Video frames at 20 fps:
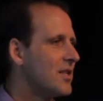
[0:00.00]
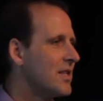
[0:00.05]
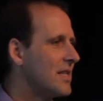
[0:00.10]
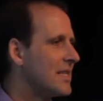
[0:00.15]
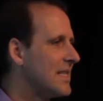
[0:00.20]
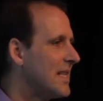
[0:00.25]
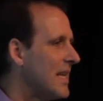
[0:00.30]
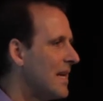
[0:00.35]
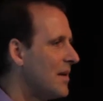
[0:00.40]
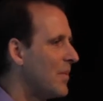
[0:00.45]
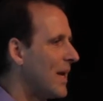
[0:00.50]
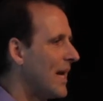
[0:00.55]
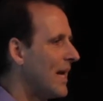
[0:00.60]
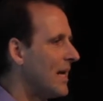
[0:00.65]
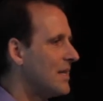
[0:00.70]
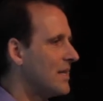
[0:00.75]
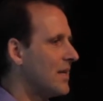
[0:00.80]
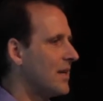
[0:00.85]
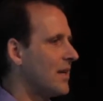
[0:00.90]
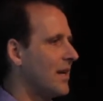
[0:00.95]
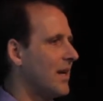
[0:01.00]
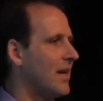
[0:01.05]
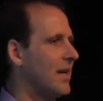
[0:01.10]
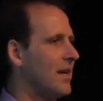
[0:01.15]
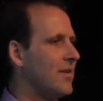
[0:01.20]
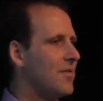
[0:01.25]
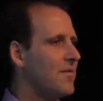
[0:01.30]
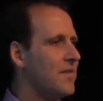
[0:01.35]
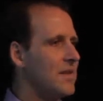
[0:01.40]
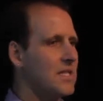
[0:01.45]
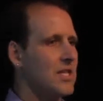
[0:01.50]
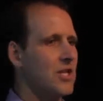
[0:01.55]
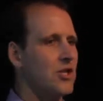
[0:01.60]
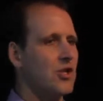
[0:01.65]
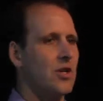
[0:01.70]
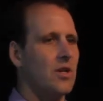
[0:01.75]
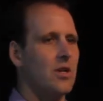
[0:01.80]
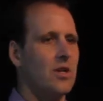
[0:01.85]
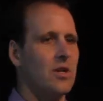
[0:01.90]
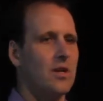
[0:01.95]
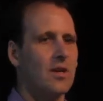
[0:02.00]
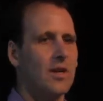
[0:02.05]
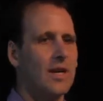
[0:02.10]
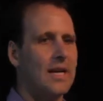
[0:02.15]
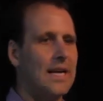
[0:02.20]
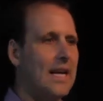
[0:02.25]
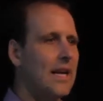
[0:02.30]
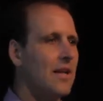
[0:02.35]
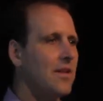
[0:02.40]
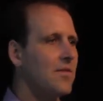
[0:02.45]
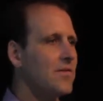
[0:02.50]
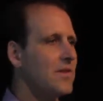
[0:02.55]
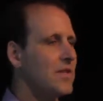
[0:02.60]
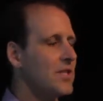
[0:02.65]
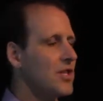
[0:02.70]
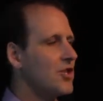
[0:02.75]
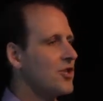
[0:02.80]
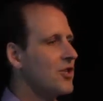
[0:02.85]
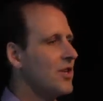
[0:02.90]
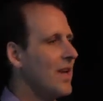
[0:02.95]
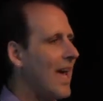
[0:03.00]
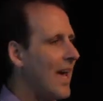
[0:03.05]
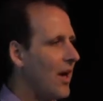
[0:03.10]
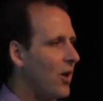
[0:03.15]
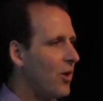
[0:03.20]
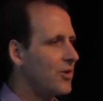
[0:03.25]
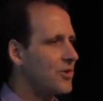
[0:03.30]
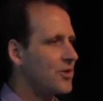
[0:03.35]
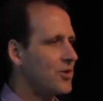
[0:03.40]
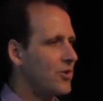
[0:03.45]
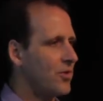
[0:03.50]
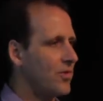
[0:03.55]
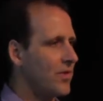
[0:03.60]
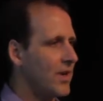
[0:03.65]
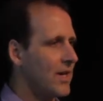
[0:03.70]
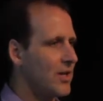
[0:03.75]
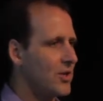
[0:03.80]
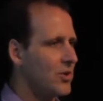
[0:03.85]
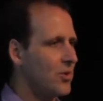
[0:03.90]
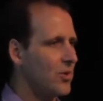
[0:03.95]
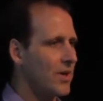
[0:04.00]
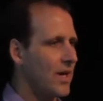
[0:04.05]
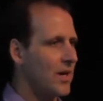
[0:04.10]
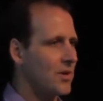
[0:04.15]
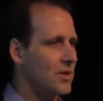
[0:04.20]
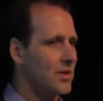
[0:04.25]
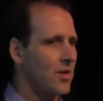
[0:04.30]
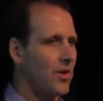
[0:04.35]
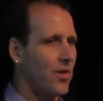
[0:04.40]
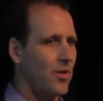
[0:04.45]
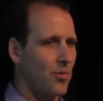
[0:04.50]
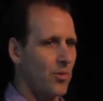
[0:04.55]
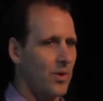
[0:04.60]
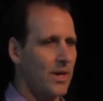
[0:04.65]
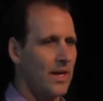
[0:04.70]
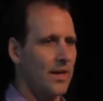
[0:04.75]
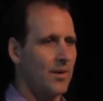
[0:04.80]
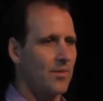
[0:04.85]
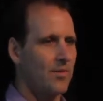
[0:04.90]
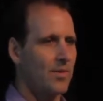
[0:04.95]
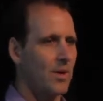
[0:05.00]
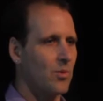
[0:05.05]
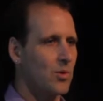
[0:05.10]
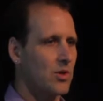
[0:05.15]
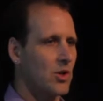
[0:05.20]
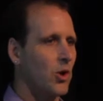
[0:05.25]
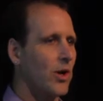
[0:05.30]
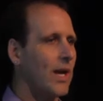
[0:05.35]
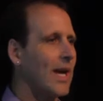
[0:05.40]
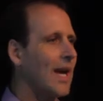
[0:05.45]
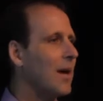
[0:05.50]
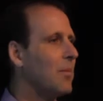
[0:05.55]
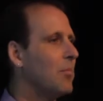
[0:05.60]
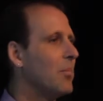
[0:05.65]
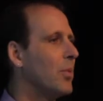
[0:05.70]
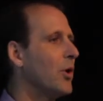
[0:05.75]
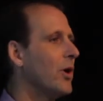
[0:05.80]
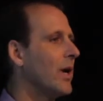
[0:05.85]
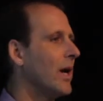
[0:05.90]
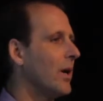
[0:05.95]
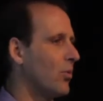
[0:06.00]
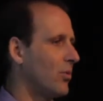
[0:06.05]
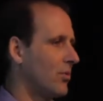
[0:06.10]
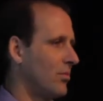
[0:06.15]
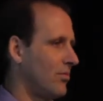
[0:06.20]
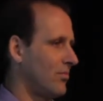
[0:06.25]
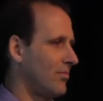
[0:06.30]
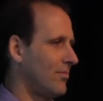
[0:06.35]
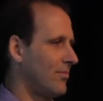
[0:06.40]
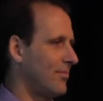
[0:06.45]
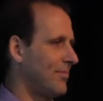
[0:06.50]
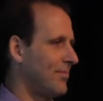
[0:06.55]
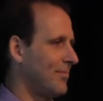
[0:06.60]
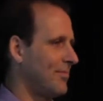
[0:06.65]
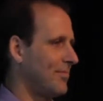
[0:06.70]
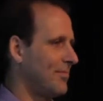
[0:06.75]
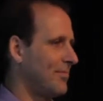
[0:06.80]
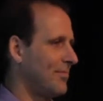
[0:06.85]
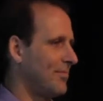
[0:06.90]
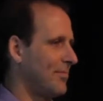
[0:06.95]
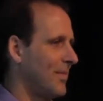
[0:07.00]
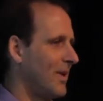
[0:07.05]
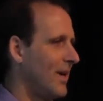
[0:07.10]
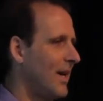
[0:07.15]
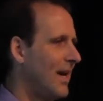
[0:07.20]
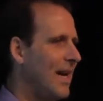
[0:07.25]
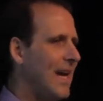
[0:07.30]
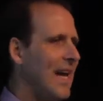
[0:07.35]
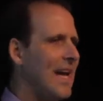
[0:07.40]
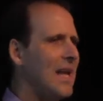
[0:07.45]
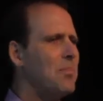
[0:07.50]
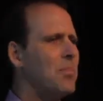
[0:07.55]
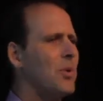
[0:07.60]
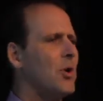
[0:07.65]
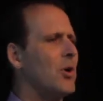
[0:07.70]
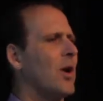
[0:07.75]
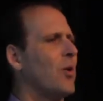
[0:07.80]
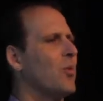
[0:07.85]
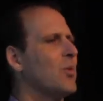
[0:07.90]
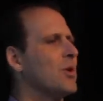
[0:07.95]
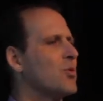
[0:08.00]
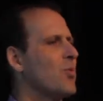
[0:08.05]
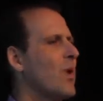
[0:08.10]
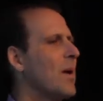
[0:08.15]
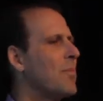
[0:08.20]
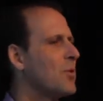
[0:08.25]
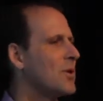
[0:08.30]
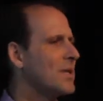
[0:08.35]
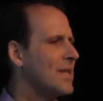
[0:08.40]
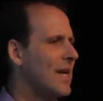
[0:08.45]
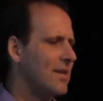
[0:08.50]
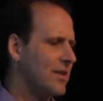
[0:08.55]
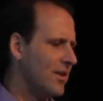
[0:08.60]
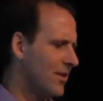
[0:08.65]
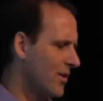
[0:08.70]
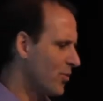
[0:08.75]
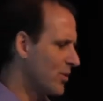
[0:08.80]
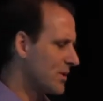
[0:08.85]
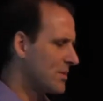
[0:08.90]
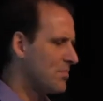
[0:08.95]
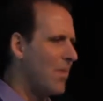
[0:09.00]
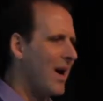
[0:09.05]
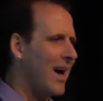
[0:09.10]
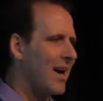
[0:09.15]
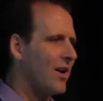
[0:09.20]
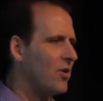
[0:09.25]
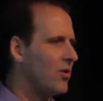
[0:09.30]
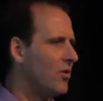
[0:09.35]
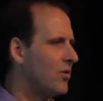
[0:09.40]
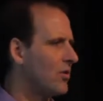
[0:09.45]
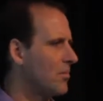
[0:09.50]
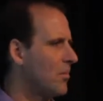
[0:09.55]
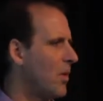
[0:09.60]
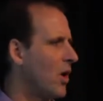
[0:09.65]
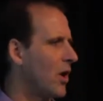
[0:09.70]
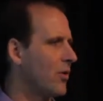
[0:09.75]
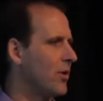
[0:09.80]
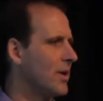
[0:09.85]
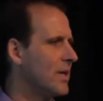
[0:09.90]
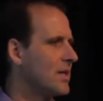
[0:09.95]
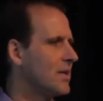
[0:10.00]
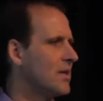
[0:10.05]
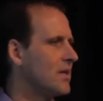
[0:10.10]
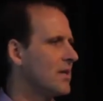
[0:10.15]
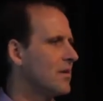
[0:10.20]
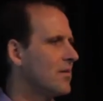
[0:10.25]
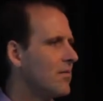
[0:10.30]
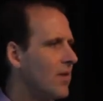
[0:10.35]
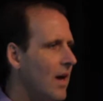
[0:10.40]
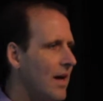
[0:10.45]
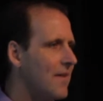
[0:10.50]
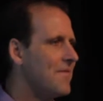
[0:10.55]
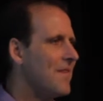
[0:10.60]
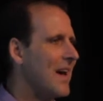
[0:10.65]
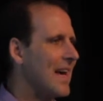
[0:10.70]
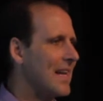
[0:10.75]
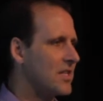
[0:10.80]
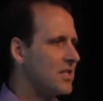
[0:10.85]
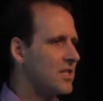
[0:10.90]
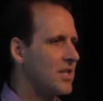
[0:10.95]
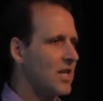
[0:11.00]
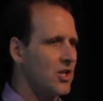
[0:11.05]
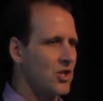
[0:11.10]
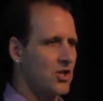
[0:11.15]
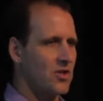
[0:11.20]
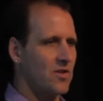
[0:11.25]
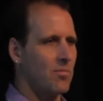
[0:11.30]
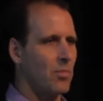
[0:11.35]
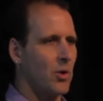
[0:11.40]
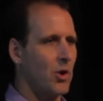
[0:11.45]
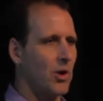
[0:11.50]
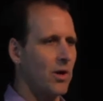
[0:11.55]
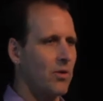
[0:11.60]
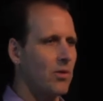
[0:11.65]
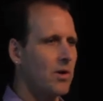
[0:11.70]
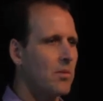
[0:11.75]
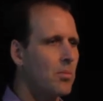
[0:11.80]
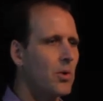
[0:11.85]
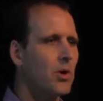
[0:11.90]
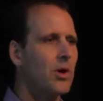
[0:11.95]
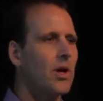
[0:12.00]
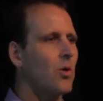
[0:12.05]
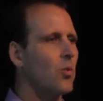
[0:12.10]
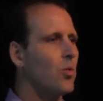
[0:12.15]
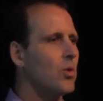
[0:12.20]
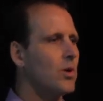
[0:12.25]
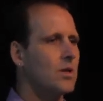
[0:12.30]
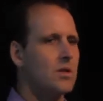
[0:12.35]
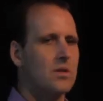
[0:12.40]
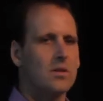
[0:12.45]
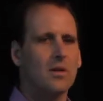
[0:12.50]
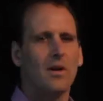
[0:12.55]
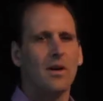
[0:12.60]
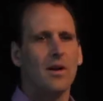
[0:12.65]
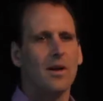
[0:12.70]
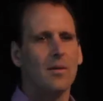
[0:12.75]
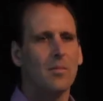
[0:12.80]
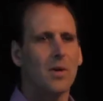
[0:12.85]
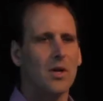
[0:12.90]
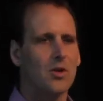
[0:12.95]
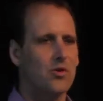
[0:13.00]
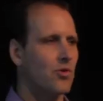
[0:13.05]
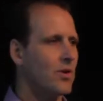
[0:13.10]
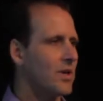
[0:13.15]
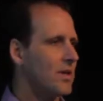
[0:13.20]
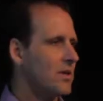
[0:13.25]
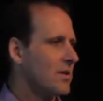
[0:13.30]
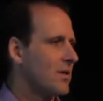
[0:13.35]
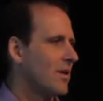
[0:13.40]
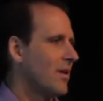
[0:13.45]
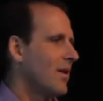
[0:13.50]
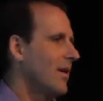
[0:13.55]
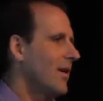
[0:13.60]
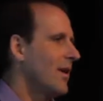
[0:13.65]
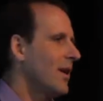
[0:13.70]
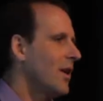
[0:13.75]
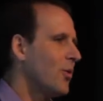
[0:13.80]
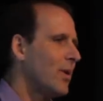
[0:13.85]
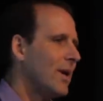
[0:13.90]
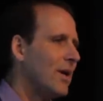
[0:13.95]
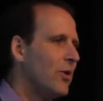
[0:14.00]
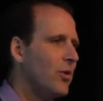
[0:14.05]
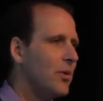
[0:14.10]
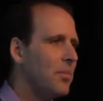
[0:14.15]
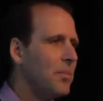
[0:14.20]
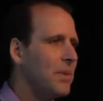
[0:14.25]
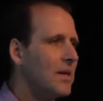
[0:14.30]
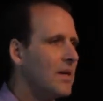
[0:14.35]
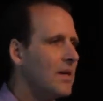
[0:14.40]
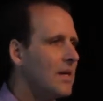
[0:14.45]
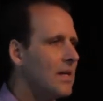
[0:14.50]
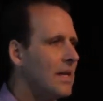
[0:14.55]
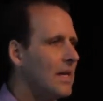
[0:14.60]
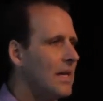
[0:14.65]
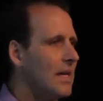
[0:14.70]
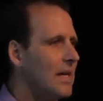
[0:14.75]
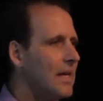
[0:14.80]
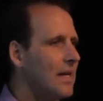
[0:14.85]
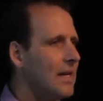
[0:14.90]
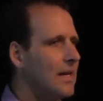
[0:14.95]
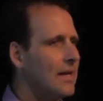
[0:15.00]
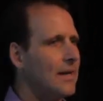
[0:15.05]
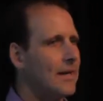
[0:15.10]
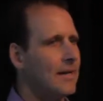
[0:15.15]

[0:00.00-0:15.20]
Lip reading: The CMA did a Canadian physician health survey in 2003 that was looking at burnout. And burnout was represented. There was mild, moderate, and advanced stages of burnout. And burnout was measured as, irritability,